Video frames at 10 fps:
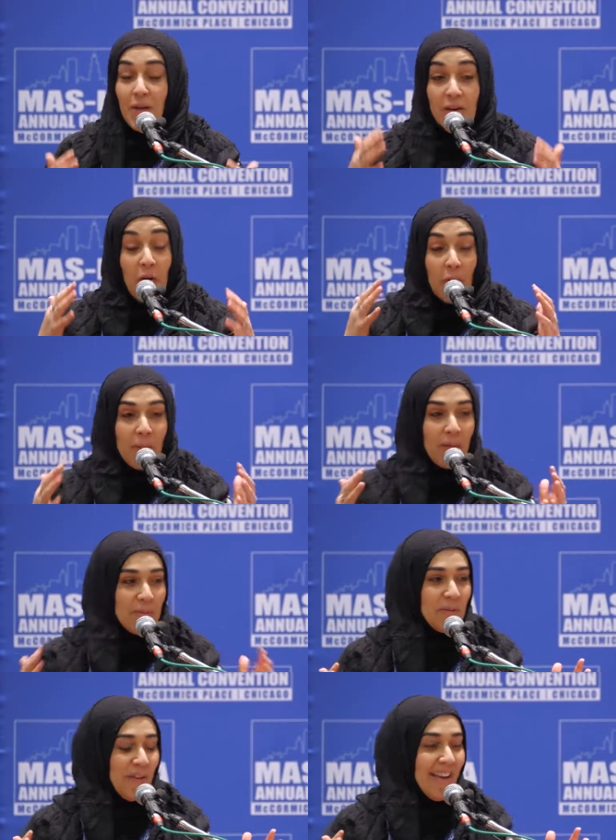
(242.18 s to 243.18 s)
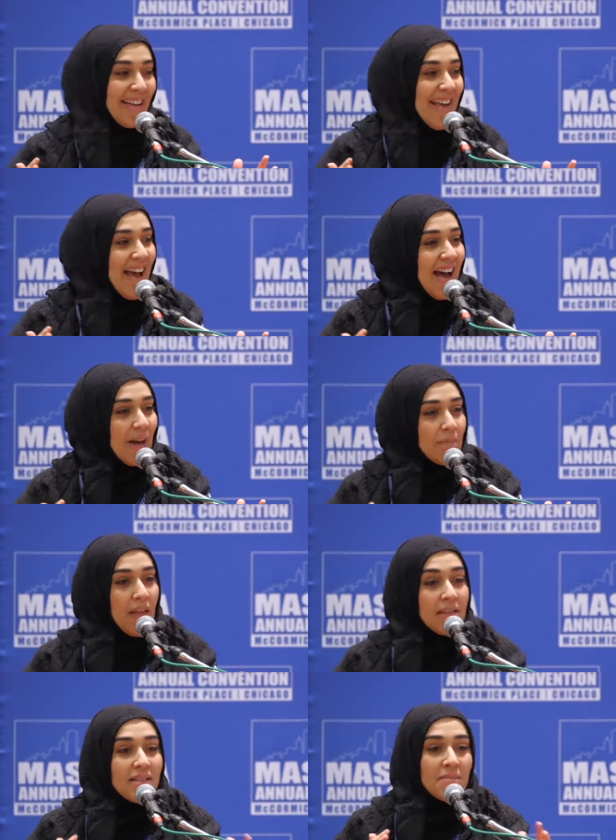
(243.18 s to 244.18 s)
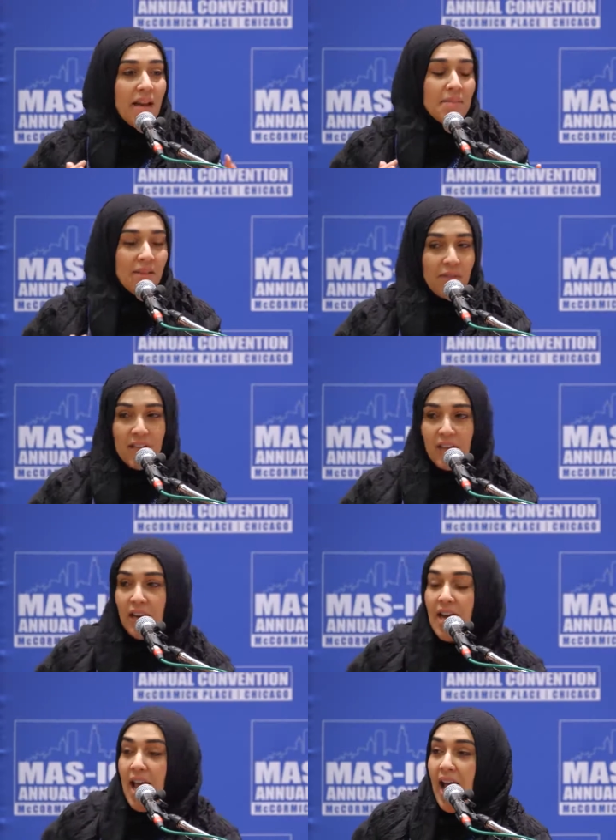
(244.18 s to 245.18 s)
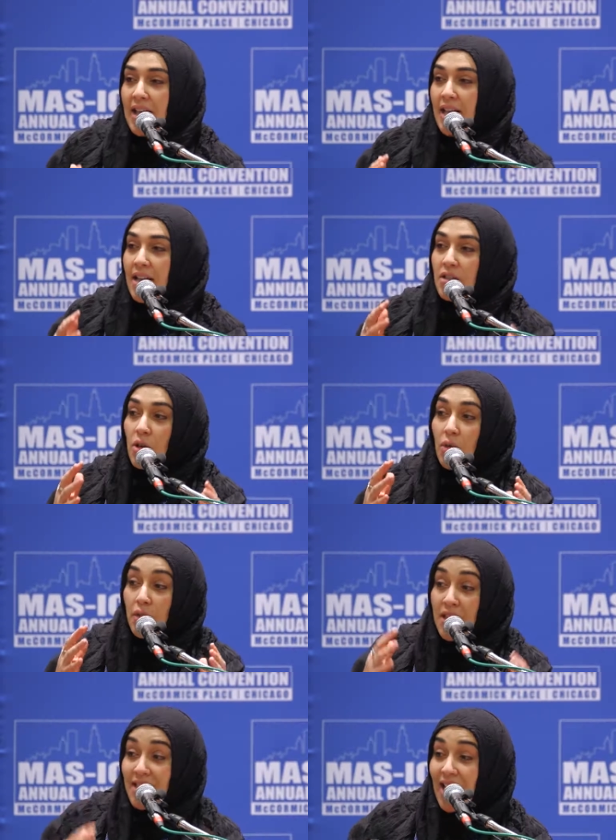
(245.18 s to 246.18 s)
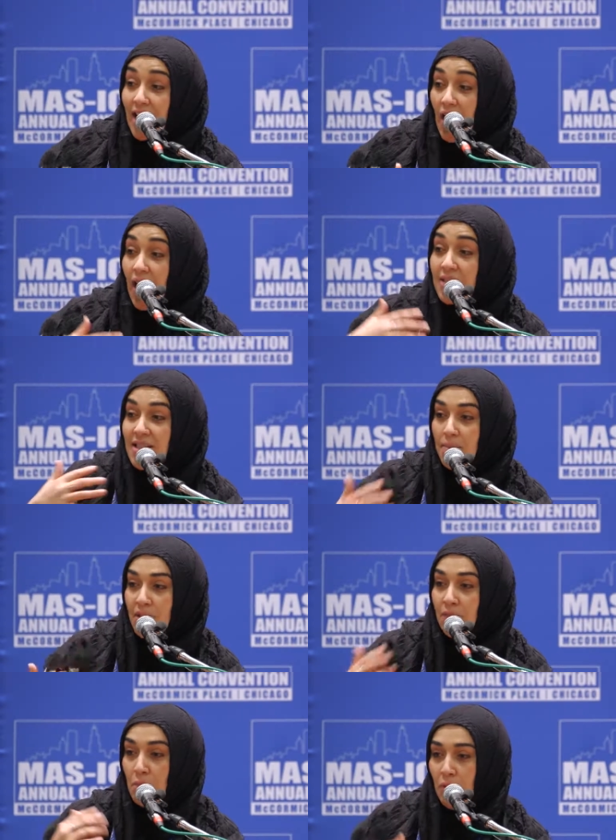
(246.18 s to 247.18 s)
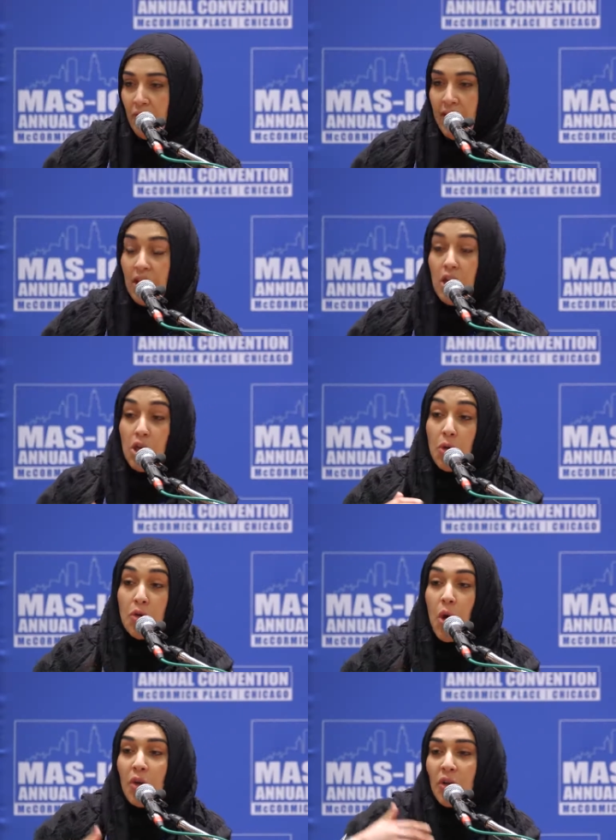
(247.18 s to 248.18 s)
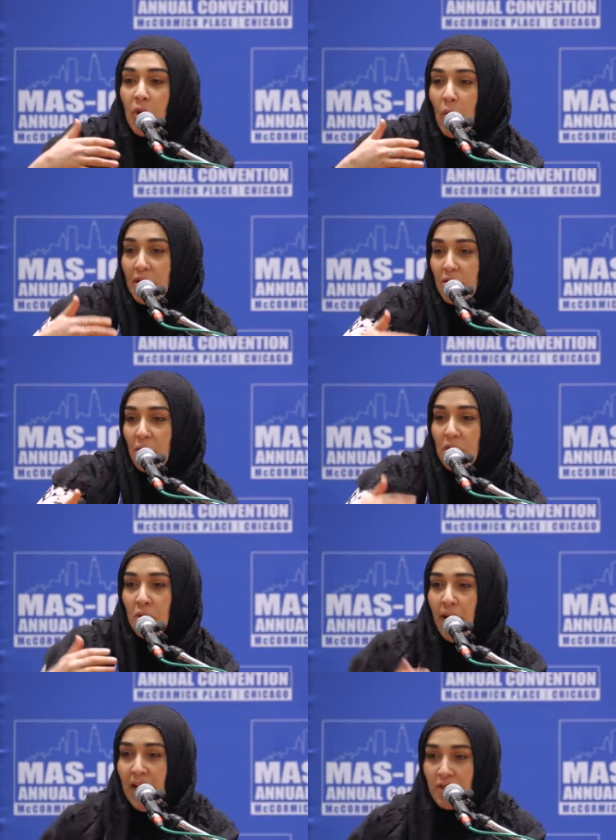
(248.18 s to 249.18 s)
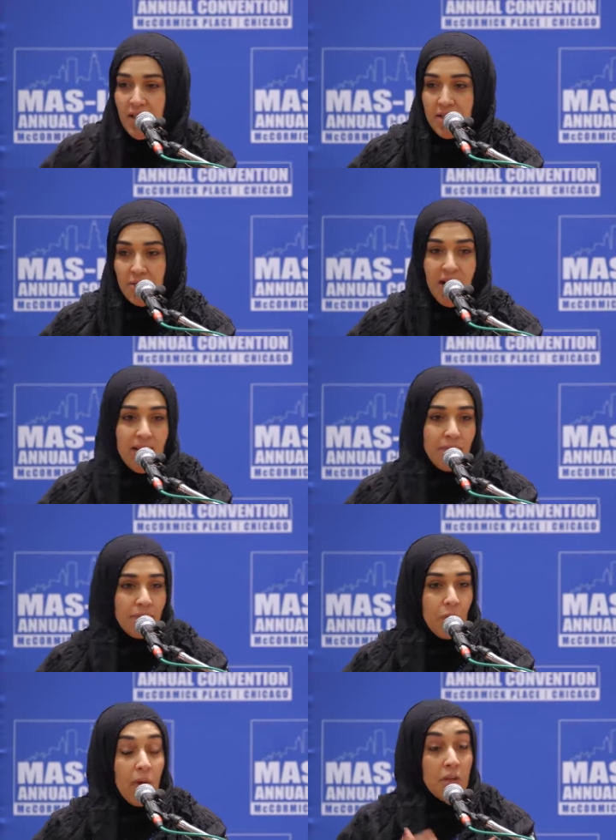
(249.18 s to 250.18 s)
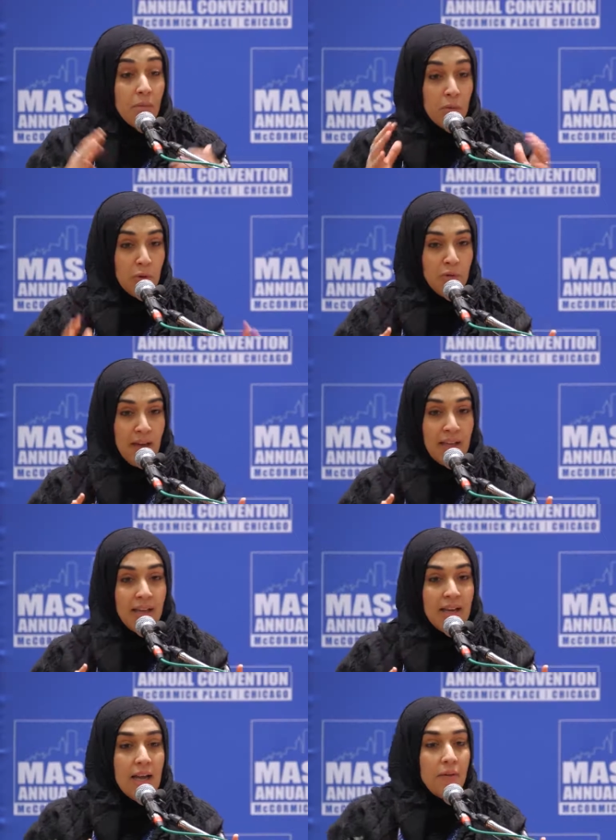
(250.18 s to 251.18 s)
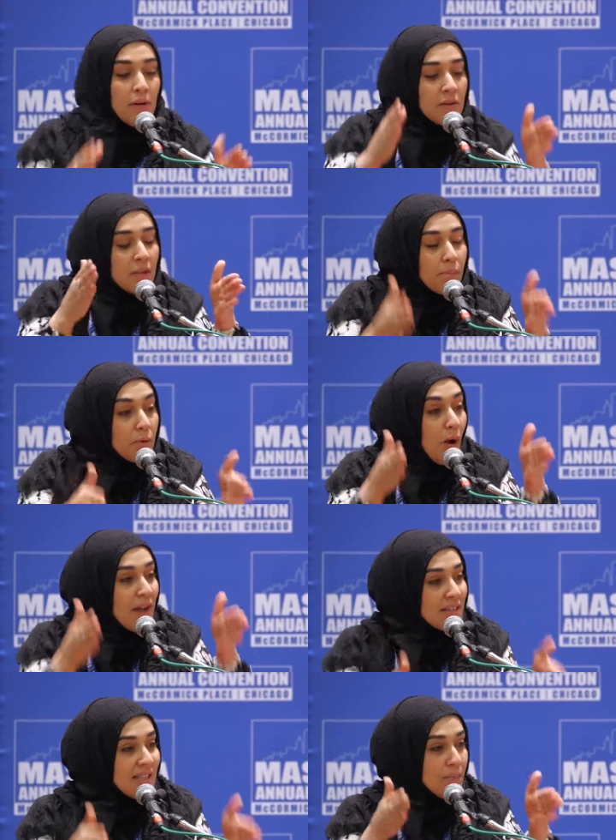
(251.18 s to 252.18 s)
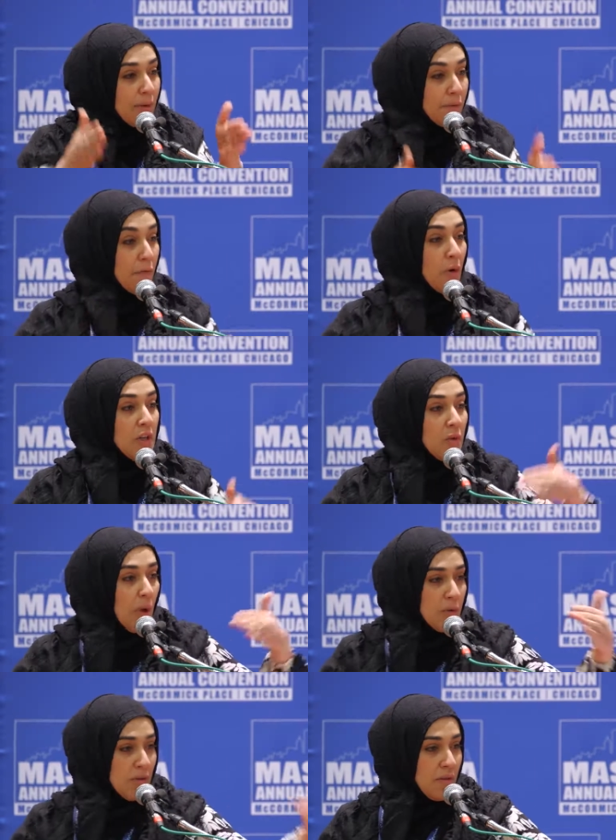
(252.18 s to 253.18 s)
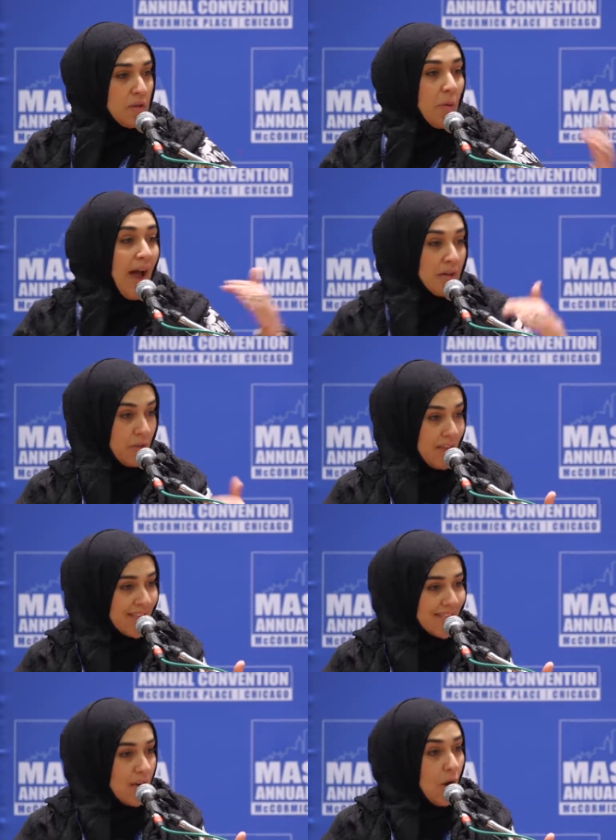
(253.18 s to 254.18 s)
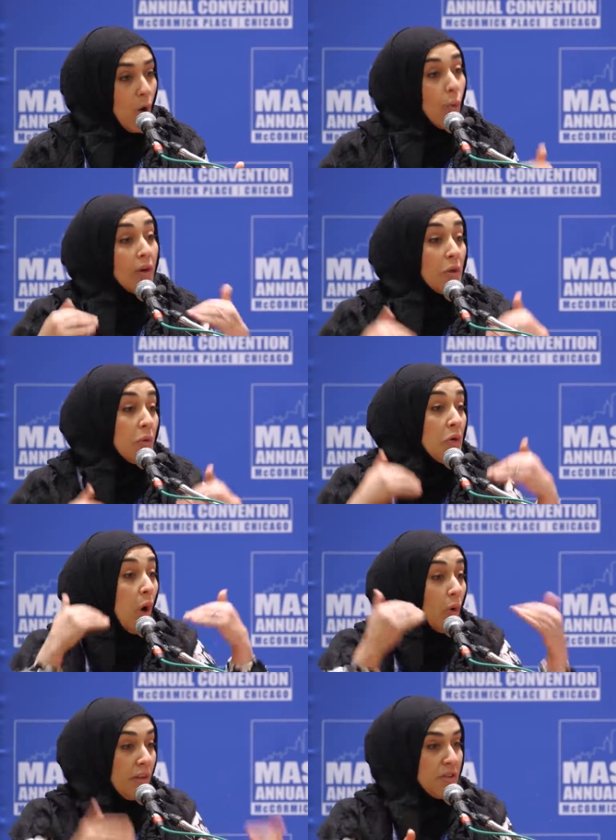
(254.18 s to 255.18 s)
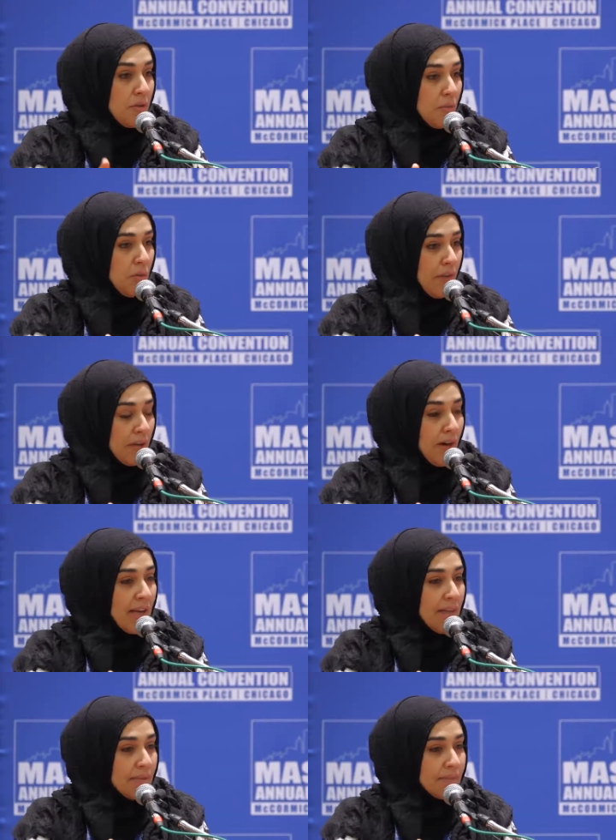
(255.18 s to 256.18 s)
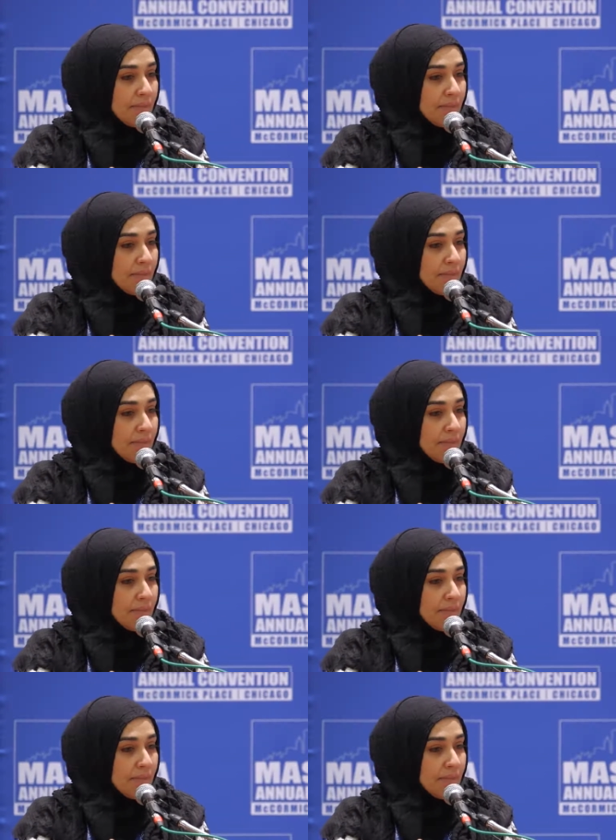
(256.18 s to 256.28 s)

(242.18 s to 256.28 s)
So I know about moving, um, and sometimes every year. And, and so this concept of moving, you know you're going to a new address, right? When you're moving, there's a process before you go to the new address where you know that you're moving, right?